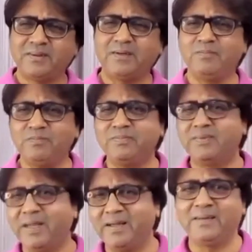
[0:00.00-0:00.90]

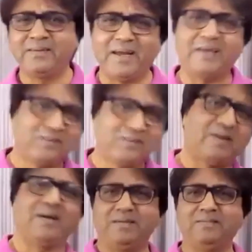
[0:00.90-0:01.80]
Something
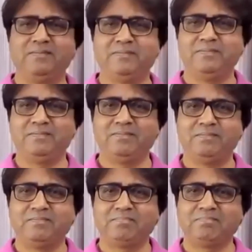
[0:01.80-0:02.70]
extra.
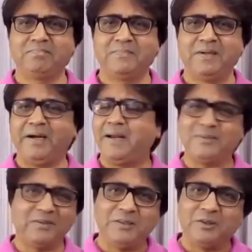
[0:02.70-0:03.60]

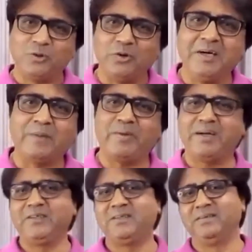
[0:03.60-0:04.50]
It has its own
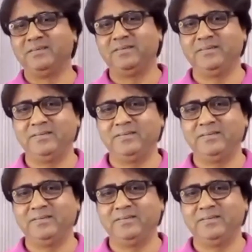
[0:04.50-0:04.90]
interpretation.